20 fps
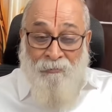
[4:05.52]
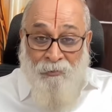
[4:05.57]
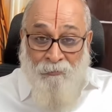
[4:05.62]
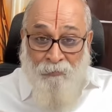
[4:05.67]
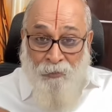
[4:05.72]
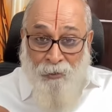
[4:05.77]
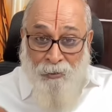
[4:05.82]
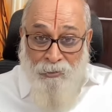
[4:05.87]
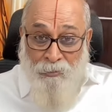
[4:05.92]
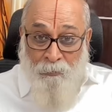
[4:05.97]

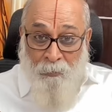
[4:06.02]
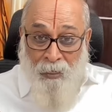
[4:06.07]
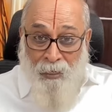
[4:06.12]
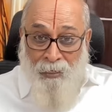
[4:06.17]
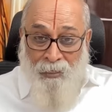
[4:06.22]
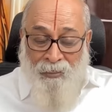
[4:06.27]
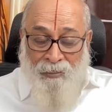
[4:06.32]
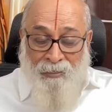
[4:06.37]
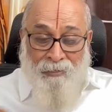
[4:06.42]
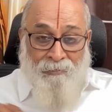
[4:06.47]
Even for a
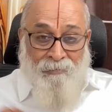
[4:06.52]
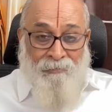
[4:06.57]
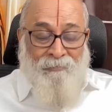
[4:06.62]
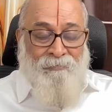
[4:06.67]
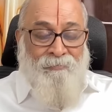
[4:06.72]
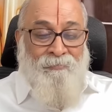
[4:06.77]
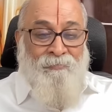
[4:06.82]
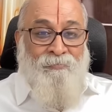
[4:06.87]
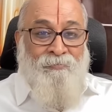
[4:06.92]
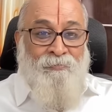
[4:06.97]
small
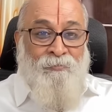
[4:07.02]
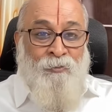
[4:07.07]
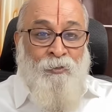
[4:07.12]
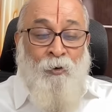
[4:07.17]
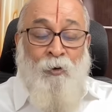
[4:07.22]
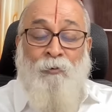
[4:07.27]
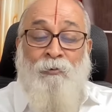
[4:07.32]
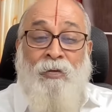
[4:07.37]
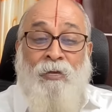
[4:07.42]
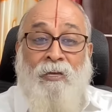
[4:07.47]
kid,
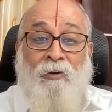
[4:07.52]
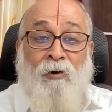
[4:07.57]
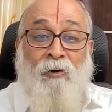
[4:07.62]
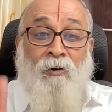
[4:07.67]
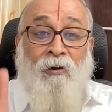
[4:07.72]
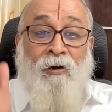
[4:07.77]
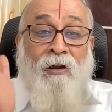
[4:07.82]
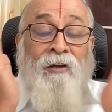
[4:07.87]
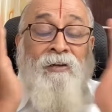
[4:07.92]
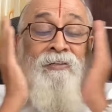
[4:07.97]
though we
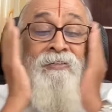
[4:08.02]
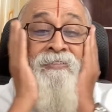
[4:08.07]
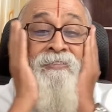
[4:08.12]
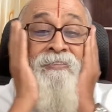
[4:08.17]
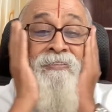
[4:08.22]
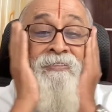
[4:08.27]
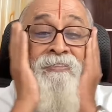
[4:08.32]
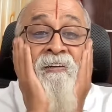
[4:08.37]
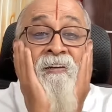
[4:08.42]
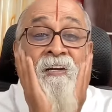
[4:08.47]
call
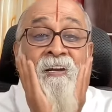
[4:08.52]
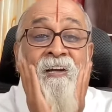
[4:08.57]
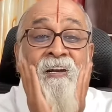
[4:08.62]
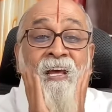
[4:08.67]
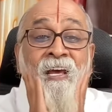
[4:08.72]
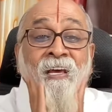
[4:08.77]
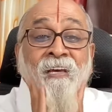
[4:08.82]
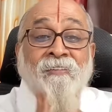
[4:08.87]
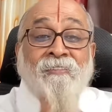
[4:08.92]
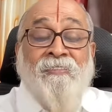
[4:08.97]

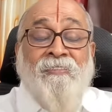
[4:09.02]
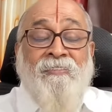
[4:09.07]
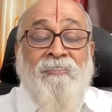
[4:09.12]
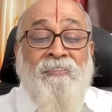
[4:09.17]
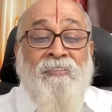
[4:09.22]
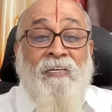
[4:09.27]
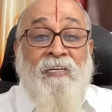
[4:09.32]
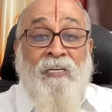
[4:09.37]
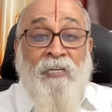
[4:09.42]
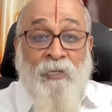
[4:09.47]
children
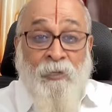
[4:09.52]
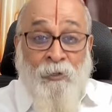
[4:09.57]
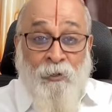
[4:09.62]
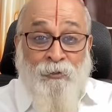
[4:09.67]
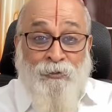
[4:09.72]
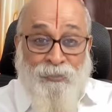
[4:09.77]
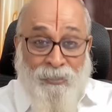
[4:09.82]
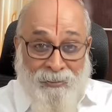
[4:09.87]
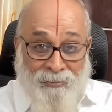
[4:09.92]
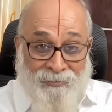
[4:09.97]
as
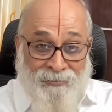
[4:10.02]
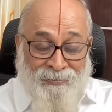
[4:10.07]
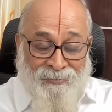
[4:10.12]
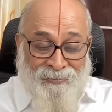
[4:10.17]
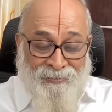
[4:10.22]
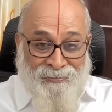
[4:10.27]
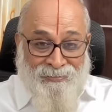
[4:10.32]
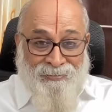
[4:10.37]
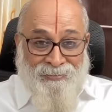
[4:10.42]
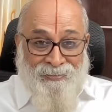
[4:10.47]

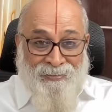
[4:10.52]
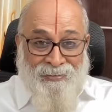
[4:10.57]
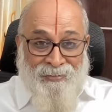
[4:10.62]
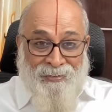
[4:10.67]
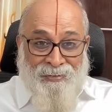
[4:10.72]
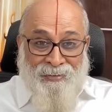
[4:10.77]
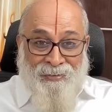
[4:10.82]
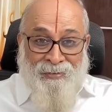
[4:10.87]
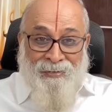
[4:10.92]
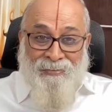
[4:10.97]
innocent,
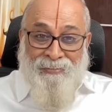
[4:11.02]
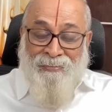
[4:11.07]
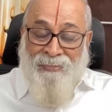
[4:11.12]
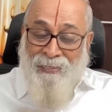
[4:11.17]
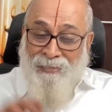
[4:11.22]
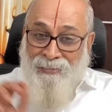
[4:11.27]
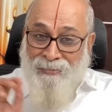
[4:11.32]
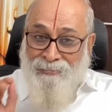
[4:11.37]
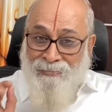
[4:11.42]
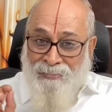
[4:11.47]

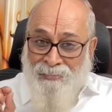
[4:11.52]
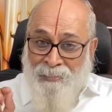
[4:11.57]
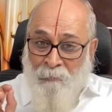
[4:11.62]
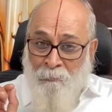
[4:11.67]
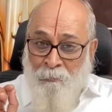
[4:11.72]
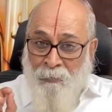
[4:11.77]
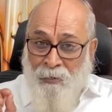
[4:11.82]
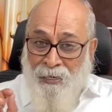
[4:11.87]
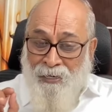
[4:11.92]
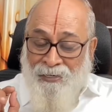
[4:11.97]
there is
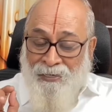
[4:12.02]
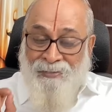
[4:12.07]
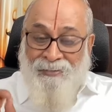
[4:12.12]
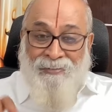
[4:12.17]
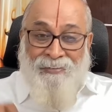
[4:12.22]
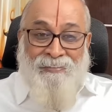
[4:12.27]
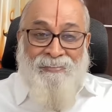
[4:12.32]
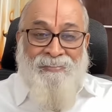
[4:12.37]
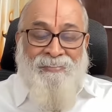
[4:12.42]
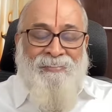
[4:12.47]
some
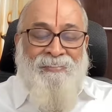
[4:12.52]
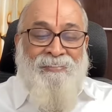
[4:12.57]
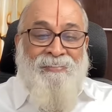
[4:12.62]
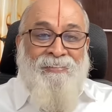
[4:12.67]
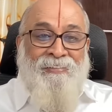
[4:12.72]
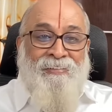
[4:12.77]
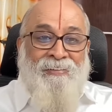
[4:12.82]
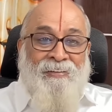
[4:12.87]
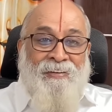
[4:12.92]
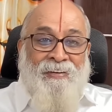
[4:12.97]
mind
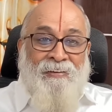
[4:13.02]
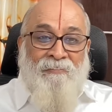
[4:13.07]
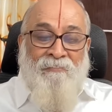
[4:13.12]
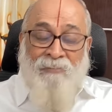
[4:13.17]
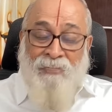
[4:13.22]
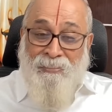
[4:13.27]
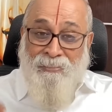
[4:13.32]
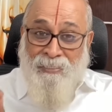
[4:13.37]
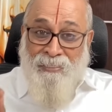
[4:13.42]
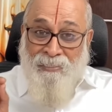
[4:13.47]

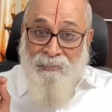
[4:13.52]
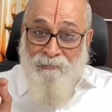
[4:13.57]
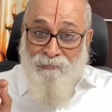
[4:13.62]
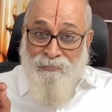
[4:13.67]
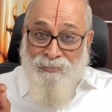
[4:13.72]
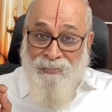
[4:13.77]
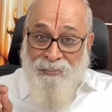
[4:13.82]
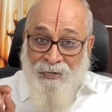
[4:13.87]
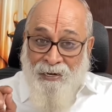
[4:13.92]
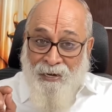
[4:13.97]
which
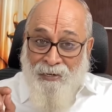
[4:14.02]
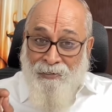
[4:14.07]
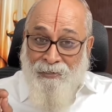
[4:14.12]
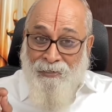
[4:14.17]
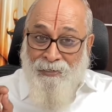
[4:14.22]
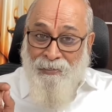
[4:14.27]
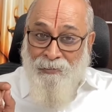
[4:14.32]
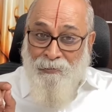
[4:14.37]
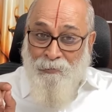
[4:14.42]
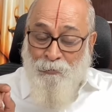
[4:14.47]
gives an
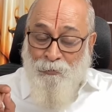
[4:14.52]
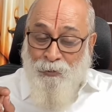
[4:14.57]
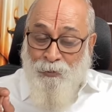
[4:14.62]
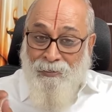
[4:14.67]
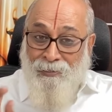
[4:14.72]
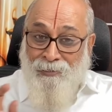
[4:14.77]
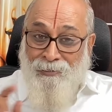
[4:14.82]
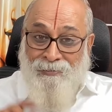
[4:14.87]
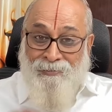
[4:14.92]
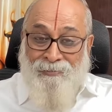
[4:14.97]
idea to
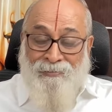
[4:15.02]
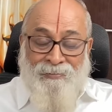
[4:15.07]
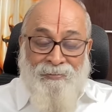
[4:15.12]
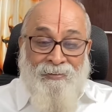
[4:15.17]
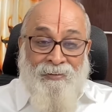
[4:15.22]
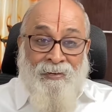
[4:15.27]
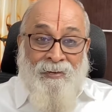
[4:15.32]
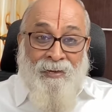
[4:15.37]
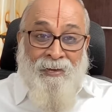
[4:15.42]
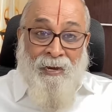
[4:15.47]
the kid.
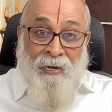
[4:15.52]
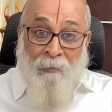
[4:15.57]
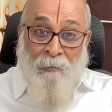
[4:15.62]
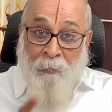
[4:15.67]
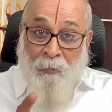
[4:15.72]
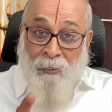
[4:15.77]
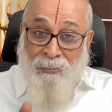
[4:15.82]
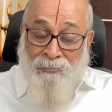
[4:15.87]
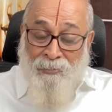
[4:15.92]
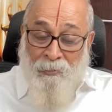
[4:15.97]

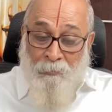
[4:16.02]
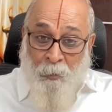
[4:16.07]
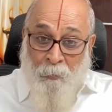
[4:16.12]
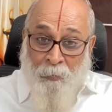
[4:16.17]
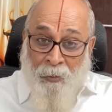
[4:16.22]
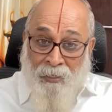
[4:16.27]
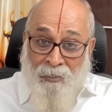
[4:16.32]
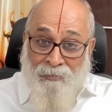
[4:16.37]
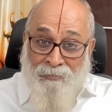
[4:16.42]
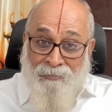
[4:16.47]
And please
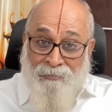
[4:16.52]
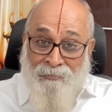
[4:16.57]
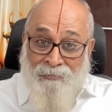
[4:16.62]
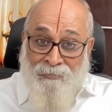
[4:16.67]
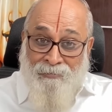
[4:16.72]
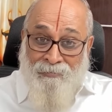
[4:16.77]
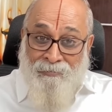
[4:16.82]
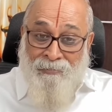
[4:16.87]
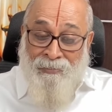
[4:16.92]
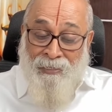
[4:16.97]
remember,
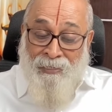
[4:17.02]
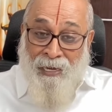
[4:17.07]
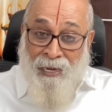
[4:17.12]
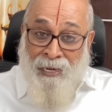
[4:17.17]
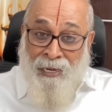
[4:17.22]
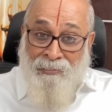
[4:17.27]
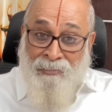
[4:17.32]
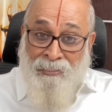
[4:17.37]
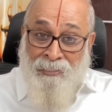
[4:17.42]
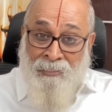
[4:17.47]

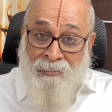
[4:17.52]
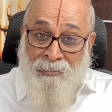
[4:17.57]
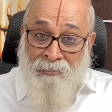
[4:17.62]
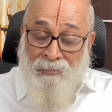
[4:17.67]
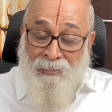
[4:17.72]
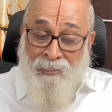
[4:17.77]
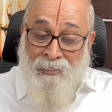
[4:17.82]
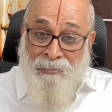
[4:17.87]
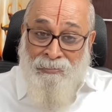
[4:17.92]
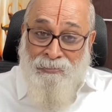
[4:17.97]
the
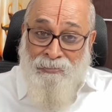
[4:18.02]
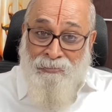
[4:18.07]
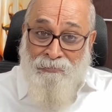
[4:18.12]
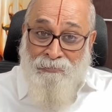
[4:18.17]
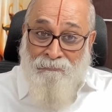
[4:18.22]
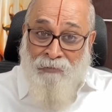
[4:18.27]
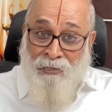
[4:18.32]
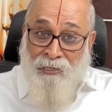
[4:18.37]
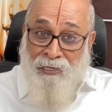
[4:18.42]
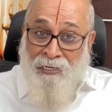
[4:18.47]
action
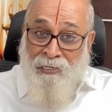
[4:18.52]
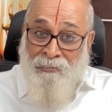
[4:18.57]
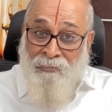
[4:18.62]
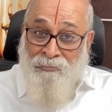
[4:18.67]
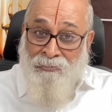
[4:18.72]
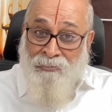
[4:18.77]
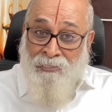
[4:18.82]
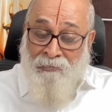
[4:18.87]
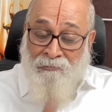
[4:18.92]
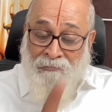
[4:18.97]
is very
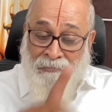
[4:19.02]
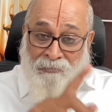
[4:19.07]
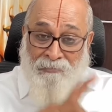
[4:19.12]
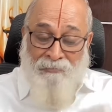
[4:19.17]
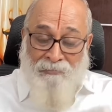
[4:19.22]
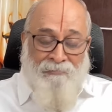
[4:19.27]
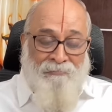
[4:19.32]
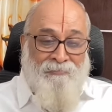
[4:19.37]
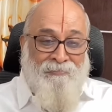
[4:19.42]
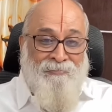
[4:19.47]

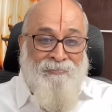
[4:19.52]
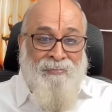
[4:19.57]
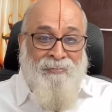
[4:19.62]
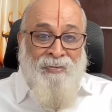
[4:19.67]
instant,